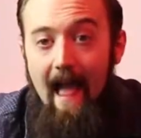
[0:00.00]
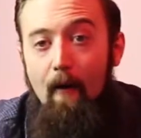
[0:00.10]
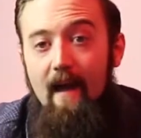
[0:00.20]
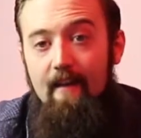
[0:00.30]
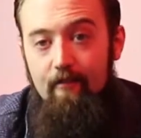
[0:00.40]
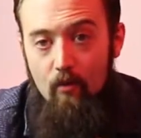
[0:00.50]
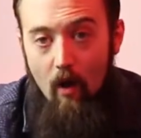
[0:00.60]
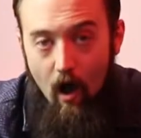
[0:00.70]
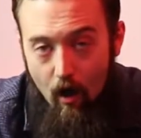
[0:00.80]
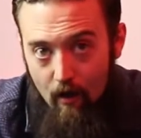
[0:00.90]
Now, if you
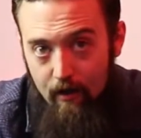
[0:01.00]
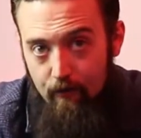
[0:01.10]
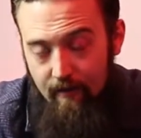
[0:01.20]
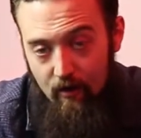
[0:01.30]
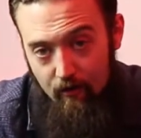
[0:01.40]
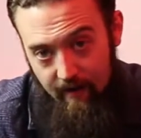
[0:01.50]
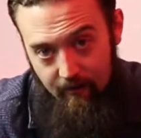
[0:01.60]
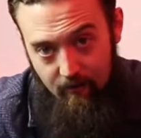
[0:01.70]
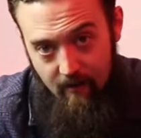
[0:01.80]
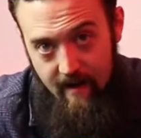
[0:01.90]
are using a green
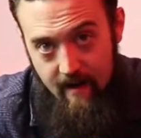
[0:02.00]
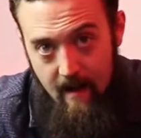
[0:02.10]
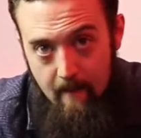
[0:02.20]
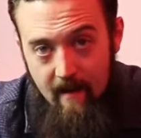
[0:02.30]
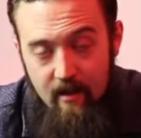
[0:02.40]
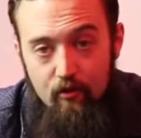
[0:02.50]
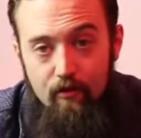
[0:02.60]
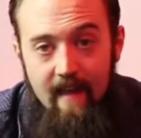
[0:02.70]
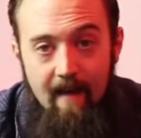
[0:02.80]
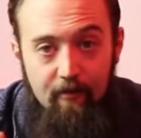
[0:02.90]
screen, make sure
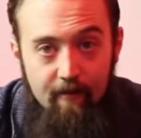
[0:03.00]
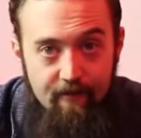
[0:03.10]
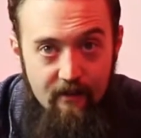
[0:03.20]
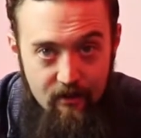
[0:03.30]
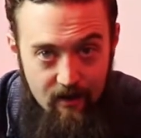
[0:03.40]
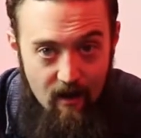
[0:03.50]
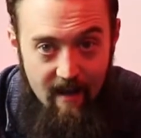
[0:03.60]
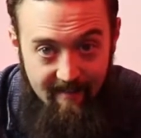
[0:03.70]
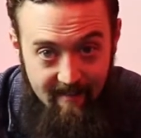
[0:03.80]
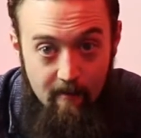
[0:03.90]
that you have sufficient
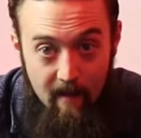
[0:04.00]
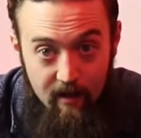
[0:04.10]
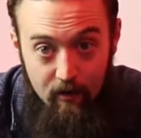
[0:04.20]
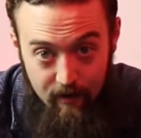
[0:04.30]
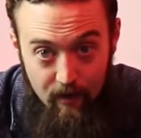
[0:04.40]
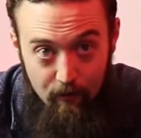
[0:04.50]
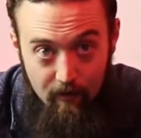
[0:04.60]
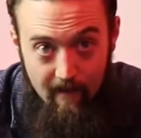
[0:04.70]
lighting to make good use of